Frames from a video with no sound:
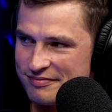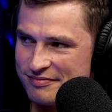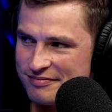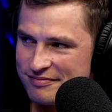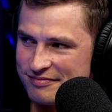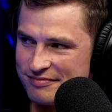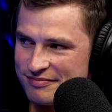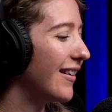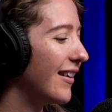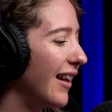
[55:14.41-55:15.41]
Like
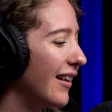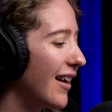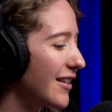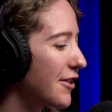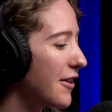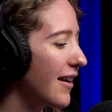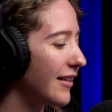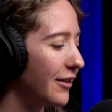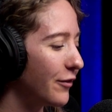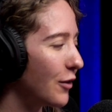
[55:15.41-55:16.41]
last year
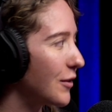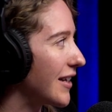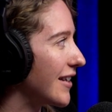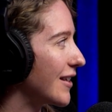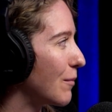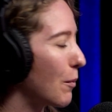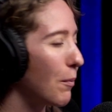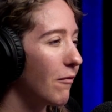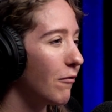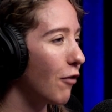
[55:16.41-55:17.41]
at La Volta, someone
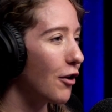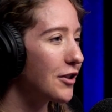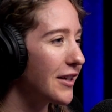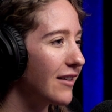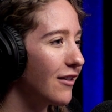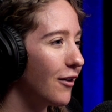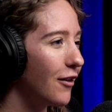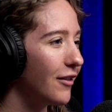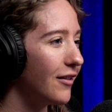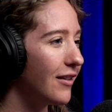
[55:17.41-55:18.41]
wrote it
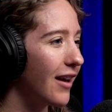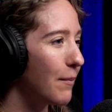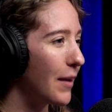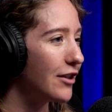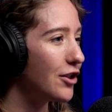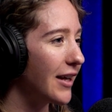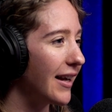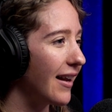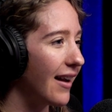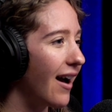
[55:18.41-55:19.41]
on a bed
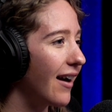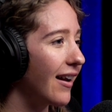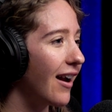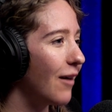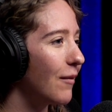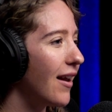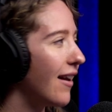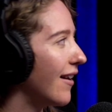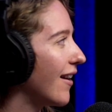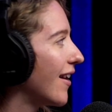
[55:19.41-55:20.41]
sheet and hung it up,
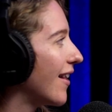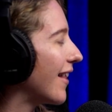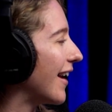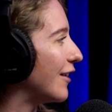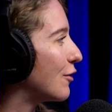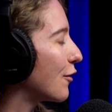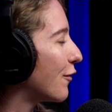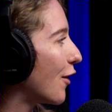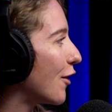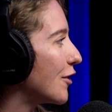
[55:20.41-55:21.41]
and they took
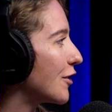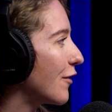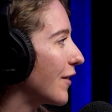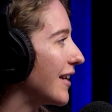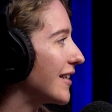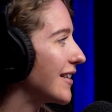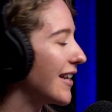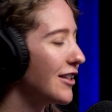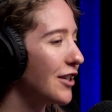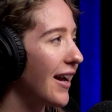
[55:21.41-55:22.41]
photos of it,
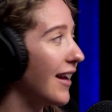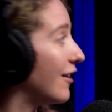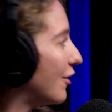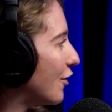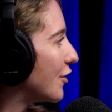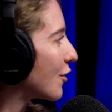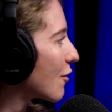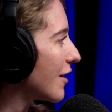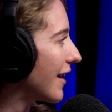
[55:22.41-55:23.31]
sent Jay, and you saw it